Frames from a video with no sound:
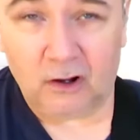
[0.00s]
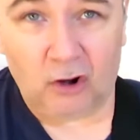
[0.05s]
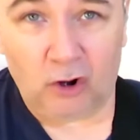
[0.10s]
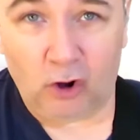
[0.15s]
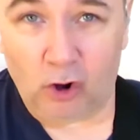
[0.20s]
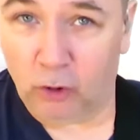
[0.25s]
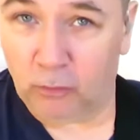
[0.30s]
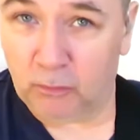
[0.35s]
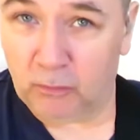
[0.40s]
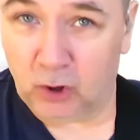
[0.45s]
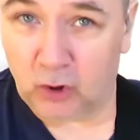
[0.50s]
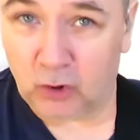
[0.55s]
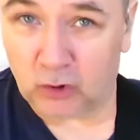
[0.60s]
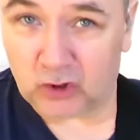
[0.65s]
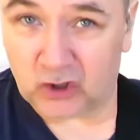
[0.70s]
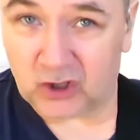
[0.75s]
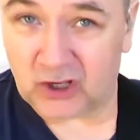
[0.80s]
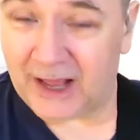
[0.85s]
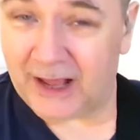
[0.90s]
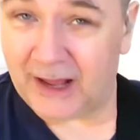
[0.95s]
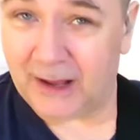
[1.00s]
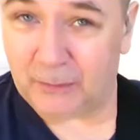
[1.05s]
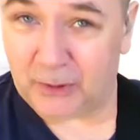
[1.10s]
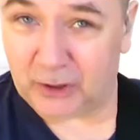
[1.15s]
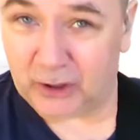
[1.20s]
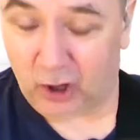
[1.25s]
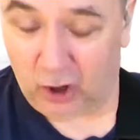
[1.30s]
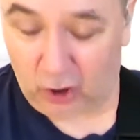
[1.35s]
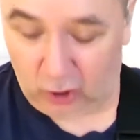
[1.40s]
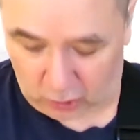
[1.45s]
Almost there,
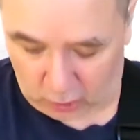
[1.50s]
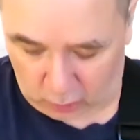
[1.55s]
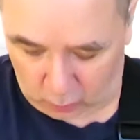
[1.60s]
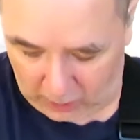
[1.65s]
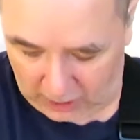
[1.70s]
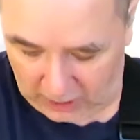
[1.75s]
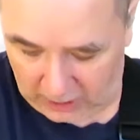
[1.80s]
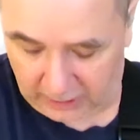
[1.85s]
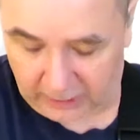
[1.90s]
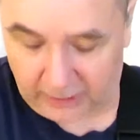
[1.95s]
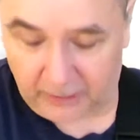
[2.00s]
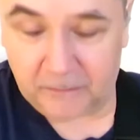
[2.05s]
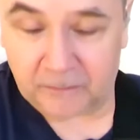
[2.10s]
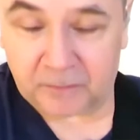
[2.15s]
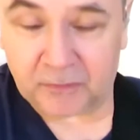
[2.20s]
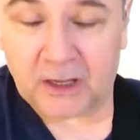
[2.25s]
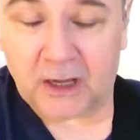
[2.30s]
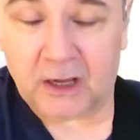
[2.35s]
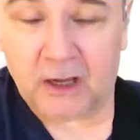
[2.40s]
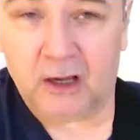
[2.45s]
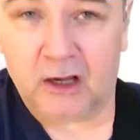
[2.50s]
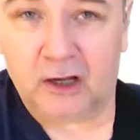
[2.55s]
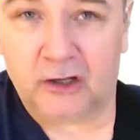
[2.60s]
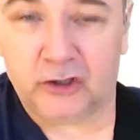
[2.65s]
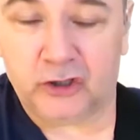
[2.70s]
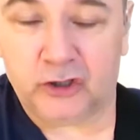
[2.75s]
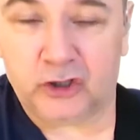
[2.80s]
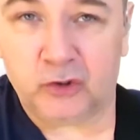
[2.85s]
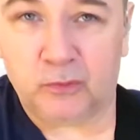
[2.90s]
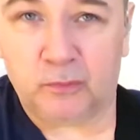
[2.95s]
but not quite.
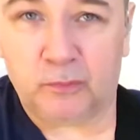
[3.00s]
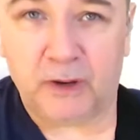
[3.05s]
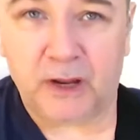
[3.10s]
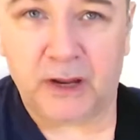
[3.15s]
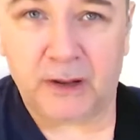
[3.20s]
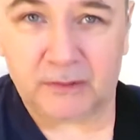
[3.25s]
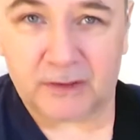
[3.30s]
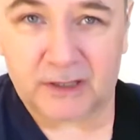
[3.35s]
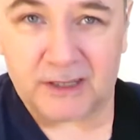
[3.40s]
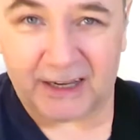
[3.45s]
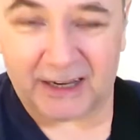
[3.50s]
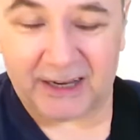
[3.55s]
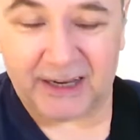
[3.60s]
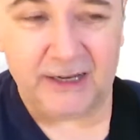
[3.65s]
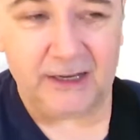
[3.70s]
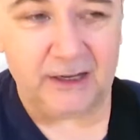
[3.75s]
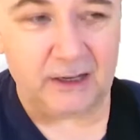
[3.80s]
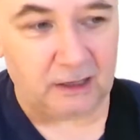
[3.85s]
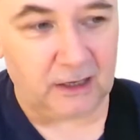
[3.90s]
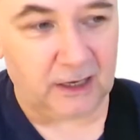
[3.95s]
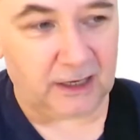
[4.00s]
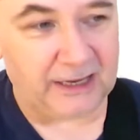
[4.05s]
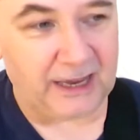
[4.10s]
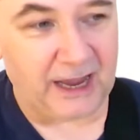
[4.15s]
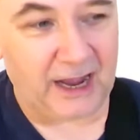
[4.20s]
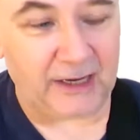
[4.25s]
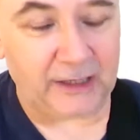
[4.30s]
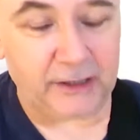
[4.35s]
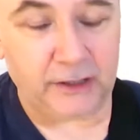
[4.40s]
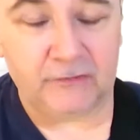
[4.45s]
And you should be able to hear a
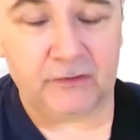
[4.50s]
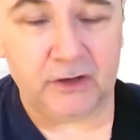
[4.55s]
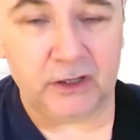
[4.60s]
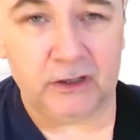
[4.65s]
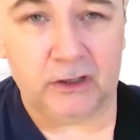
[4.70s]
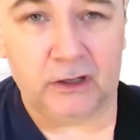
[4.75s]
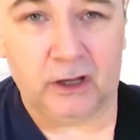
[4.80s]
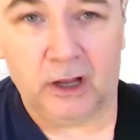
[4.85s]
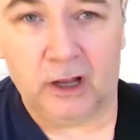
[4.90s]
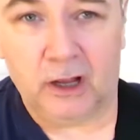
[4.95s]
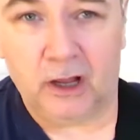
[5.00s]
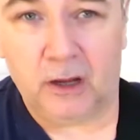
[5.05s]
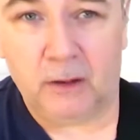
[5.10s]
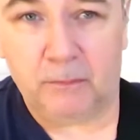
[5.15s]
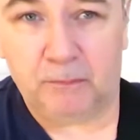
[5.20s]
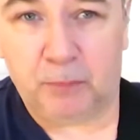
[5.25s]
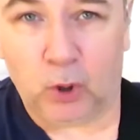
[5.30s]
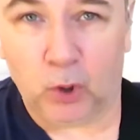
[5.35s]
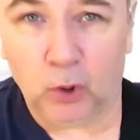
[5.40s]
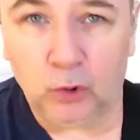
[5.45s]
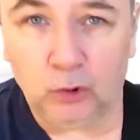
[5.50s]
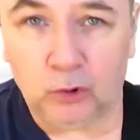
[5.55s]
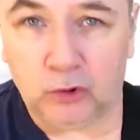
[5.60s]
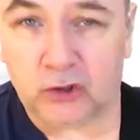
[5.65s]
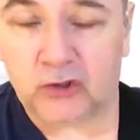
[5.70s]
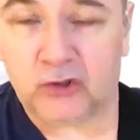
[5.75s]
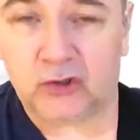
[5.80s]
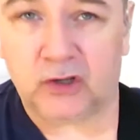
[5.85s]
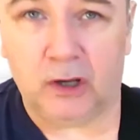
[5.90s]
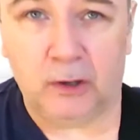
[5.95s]
kind of a
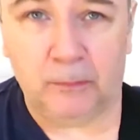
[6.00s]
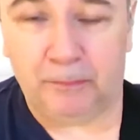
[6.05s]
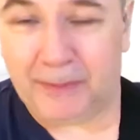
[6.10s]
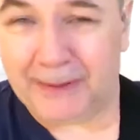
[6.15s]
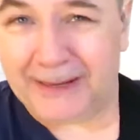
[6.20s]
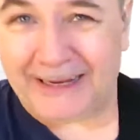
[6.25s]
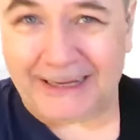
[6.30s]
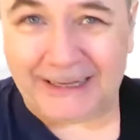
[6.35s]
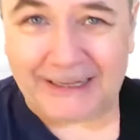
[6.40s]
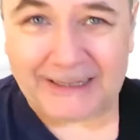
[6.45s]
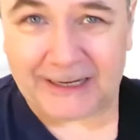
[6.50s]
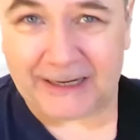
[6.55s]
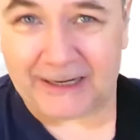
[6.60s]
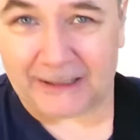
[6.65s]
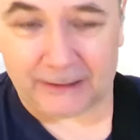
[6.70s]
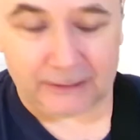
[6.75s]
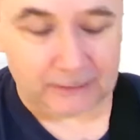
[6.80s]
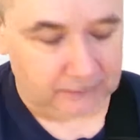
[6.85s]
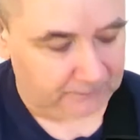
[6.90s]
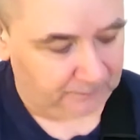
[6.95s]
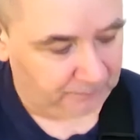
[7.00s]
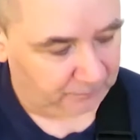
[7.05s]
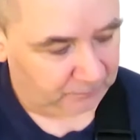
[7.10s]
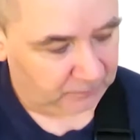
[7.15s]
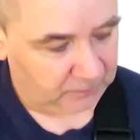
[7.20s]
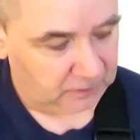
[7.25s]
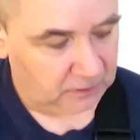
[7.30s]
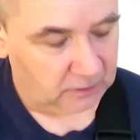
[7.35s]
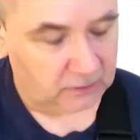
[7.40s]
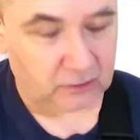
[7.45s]
pulse, a beating
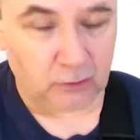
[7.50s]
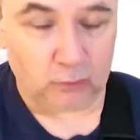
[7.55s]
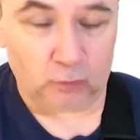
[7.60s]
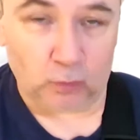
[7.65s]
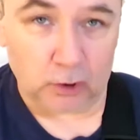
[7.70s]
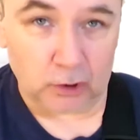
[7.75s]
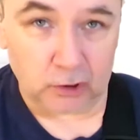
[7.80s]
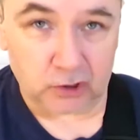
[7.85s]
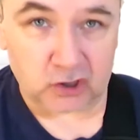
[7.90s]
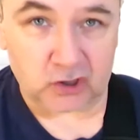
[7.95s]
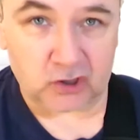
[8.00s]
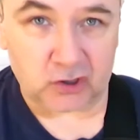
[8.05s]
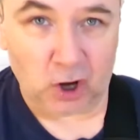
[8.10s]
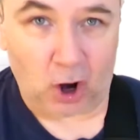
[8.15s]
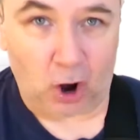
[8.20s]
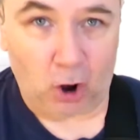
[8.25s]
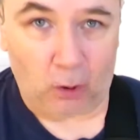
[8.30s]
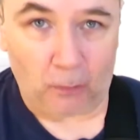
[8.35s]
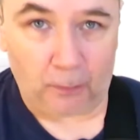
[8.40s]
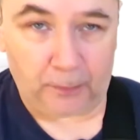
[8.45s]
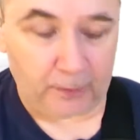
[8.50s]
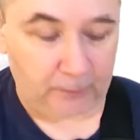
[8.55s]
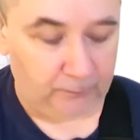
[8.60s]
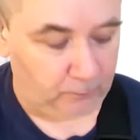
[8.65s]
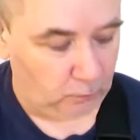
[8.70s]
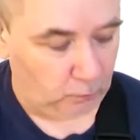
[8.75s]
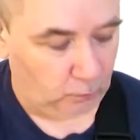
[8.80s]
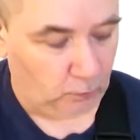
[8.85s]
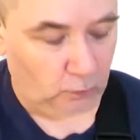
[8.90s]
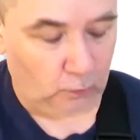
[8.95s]
that will stop
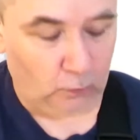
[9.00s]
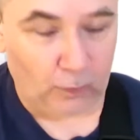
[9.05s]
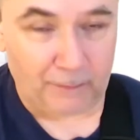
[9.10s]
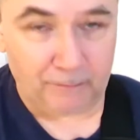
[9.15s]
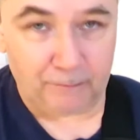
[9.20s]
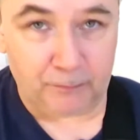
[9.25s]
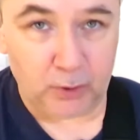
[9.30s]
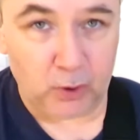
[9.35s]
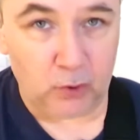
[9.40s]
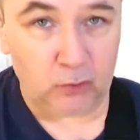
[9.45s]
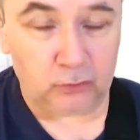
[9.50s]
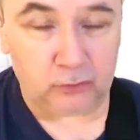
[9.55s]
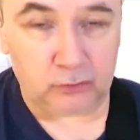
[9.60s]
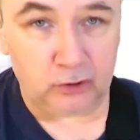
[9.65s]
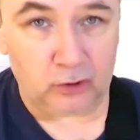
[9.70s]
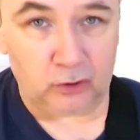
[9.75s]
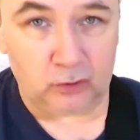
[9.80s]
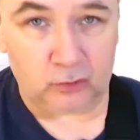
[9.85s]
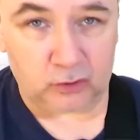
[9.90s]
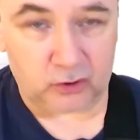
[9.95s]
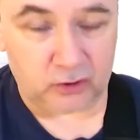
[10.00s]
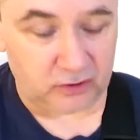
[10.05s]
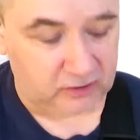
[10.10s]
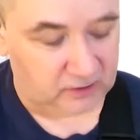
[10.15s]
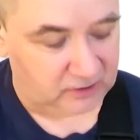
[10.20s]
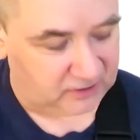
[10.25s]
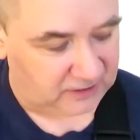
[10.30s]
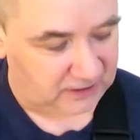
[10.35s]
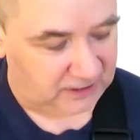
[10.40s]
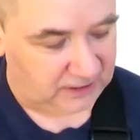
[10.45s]
when both notes are
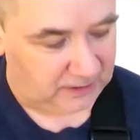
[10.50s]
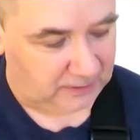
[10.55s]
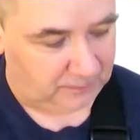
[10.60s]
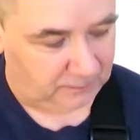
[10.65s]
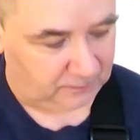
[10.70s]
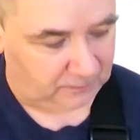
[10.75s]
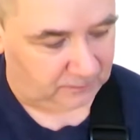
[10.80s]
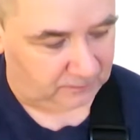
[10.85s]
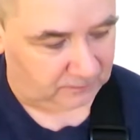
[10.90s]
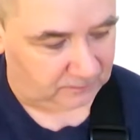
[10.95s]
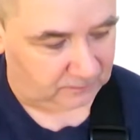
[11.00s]
the same.